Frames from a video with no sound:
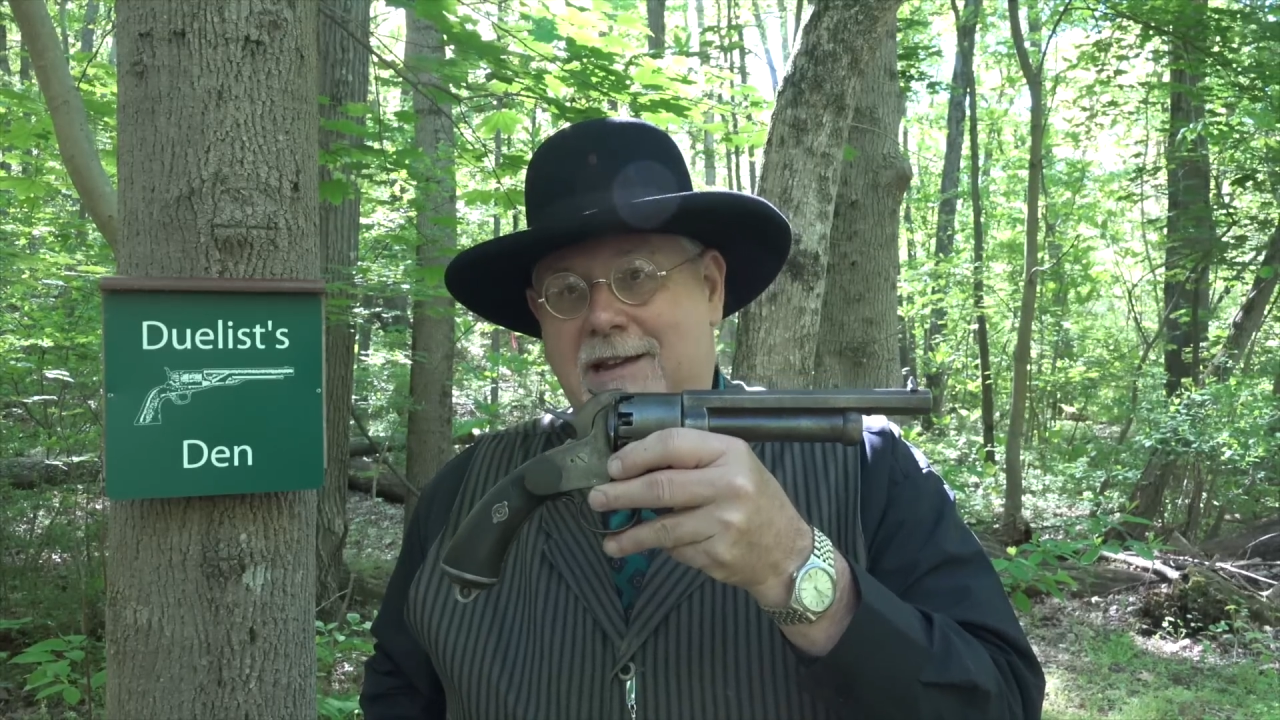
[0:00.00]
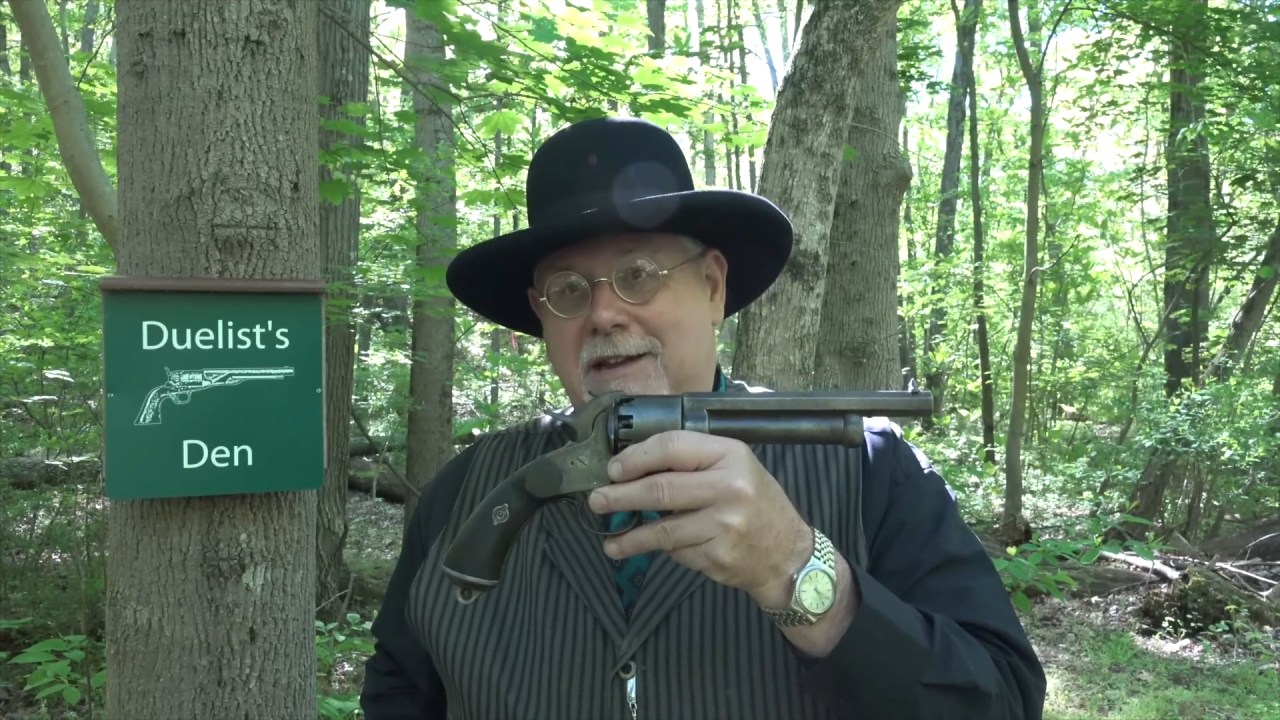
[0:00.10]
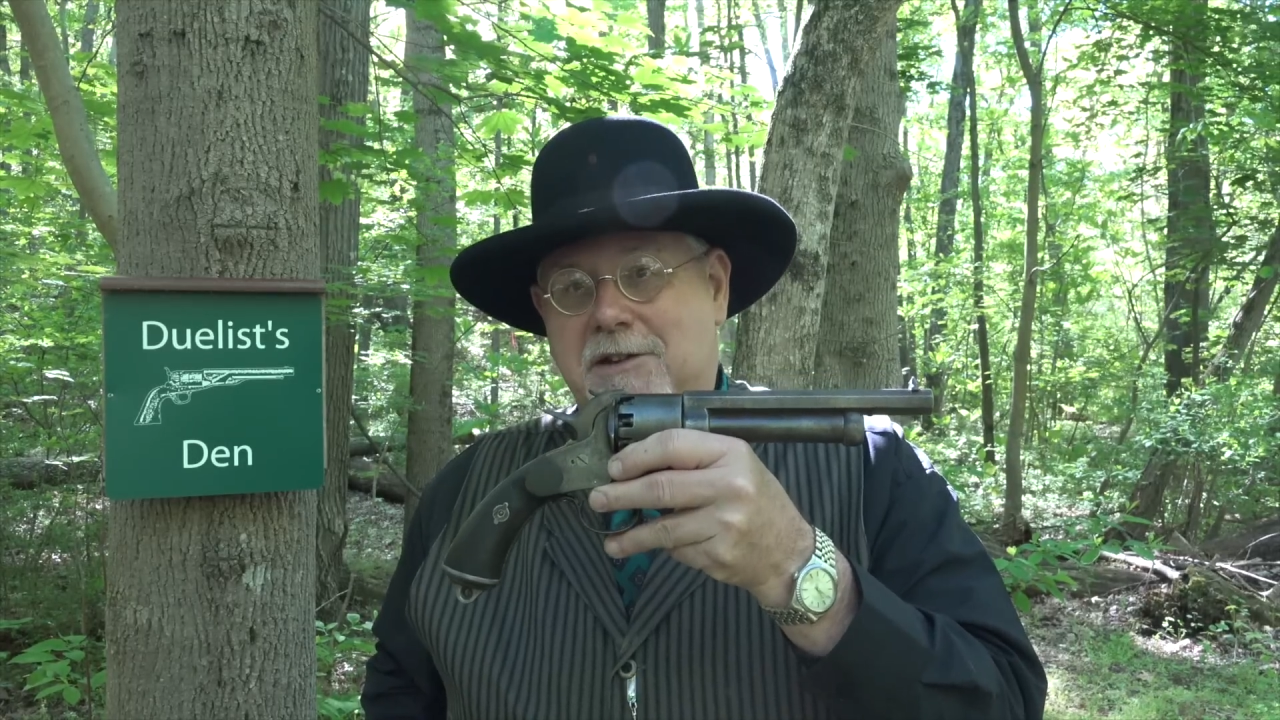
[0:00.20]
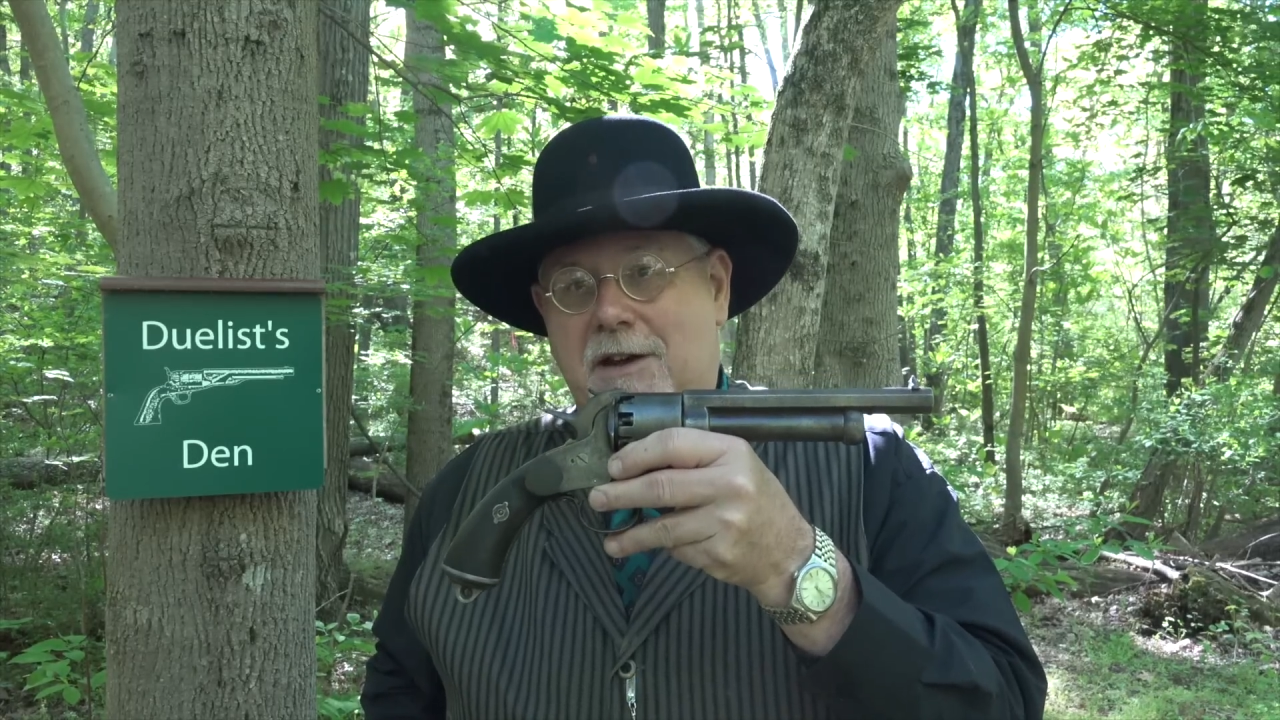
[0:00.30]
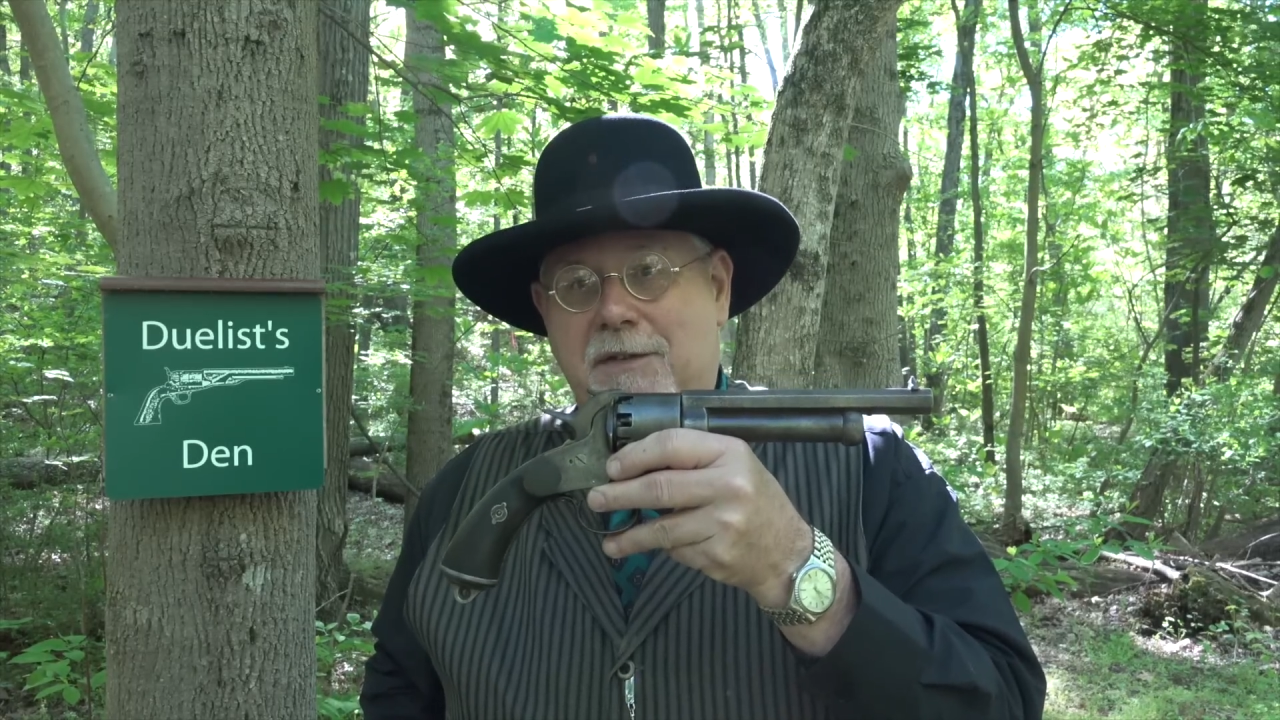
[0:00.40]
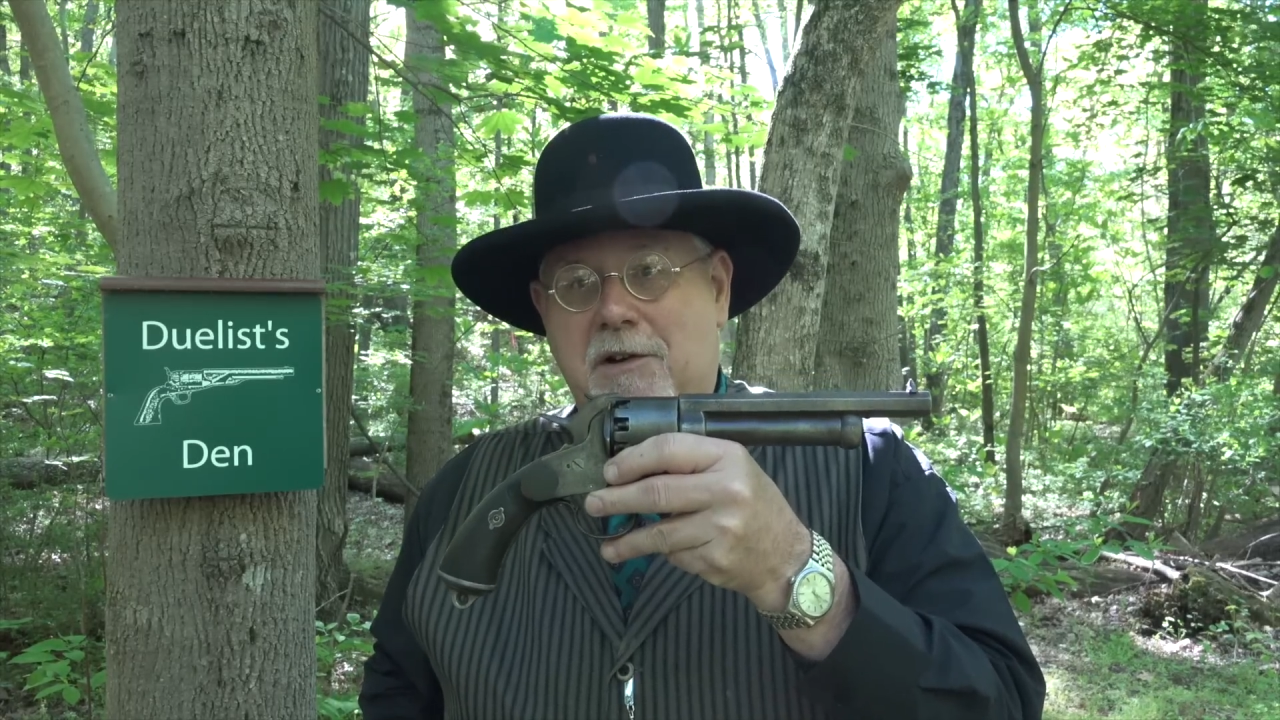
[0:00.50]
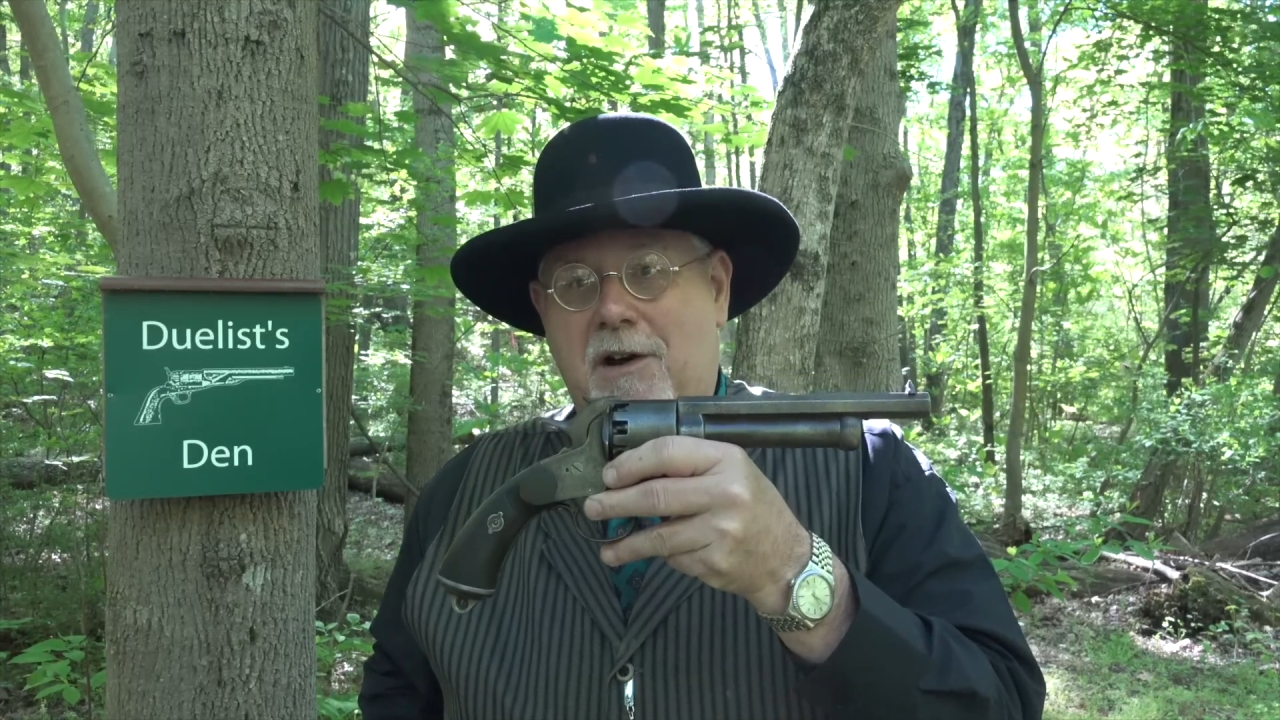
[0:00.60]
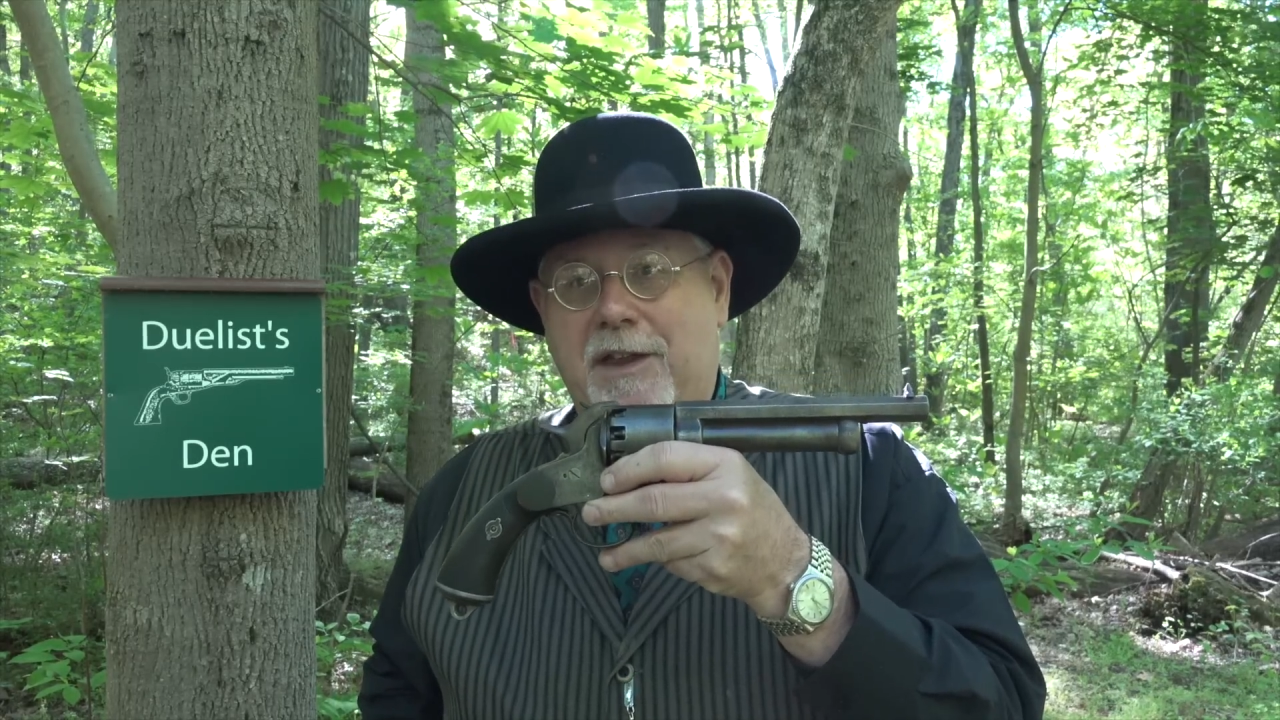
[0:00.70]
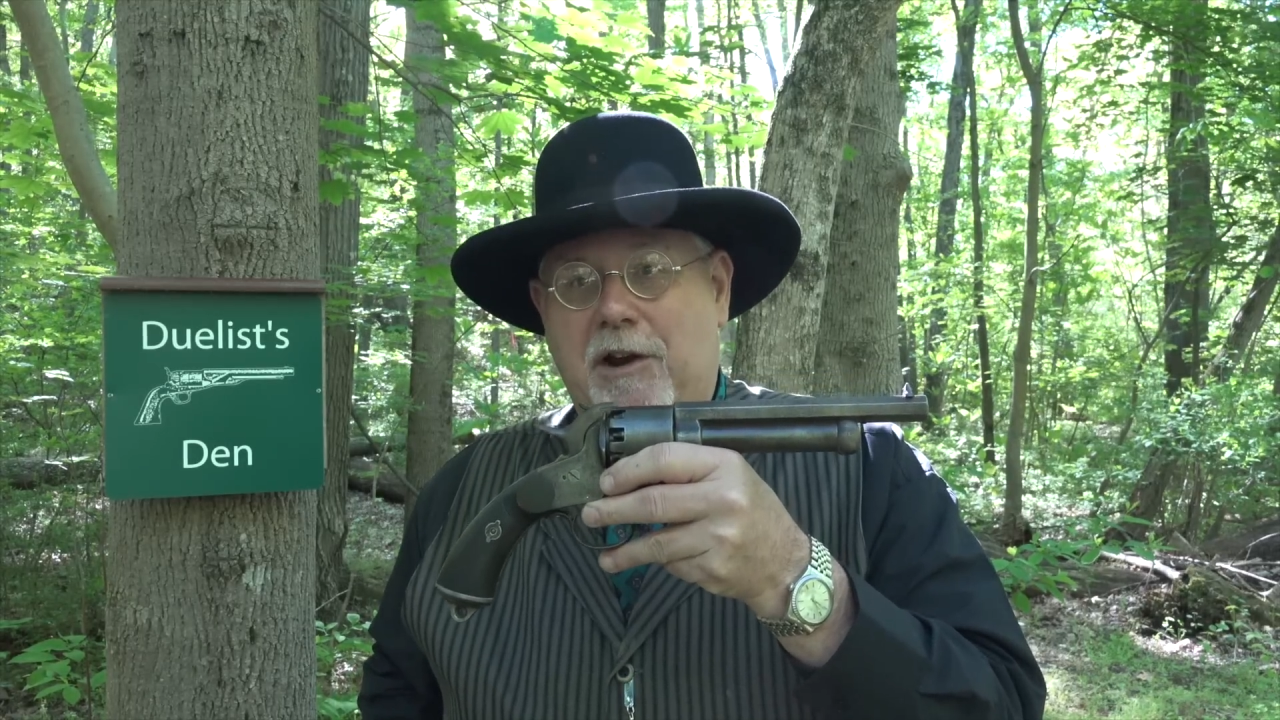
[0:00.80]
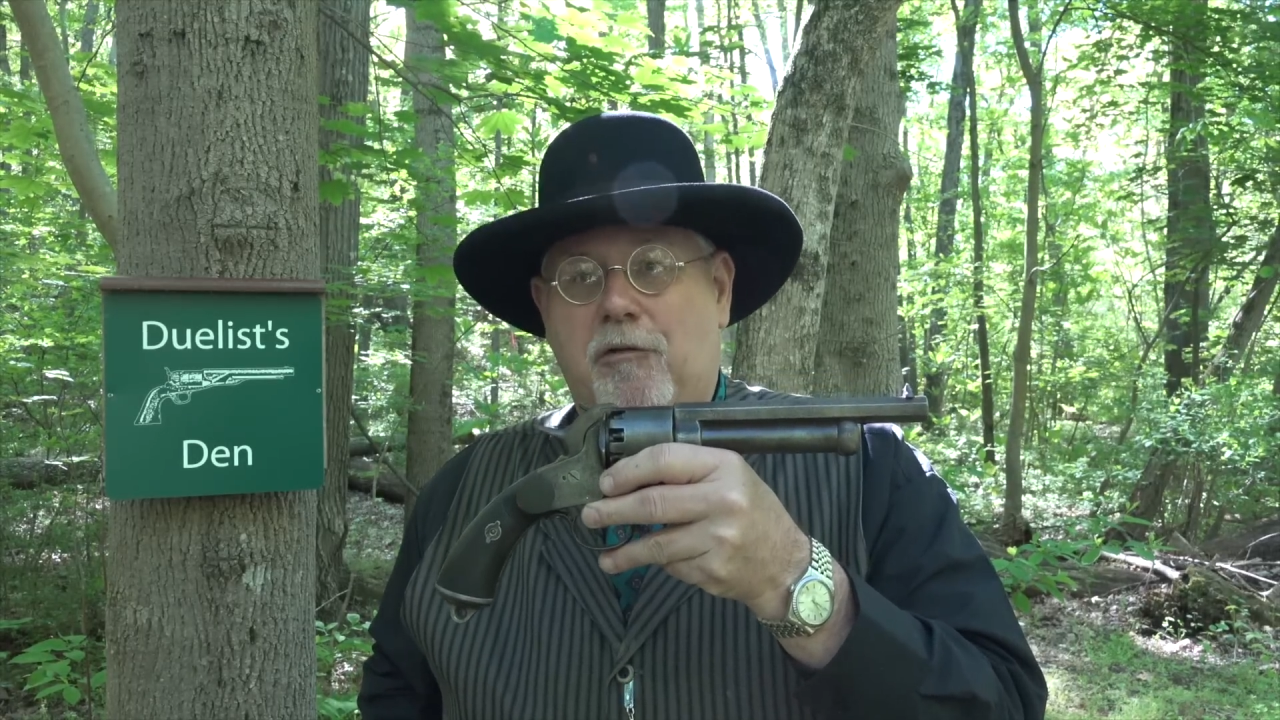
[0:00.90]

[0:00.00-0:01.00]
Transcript: It's often called the